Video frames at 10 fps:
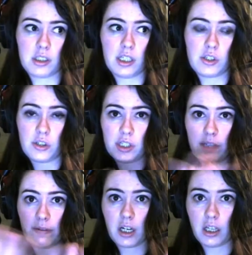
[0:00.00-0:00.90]
It turns a
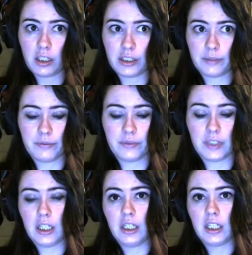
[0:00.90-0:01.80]
different color,
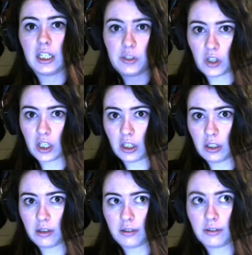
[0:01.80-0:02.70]
it's your
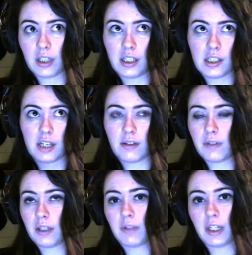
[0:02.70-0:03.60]
kill. Anytime, if
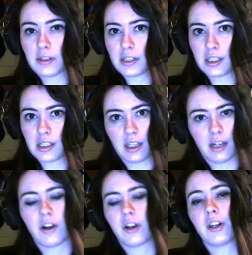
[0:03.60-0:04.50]
anybody else hits it,
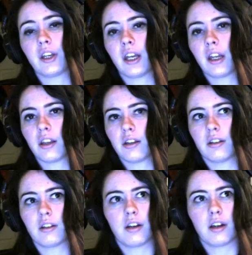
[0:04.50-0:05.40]
they're not going to get anything.
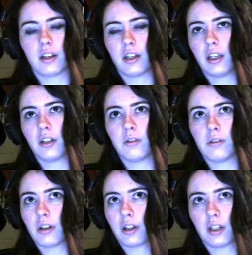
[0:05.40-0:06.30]
They're not going to get loot,
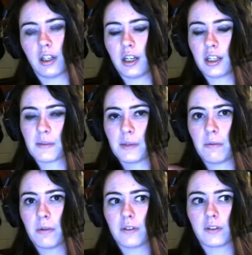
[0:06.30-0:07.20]
they're not going to get XP,
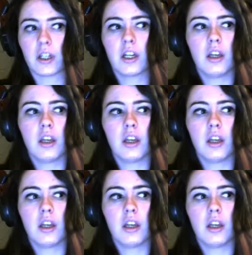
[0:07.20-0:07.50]
whatever.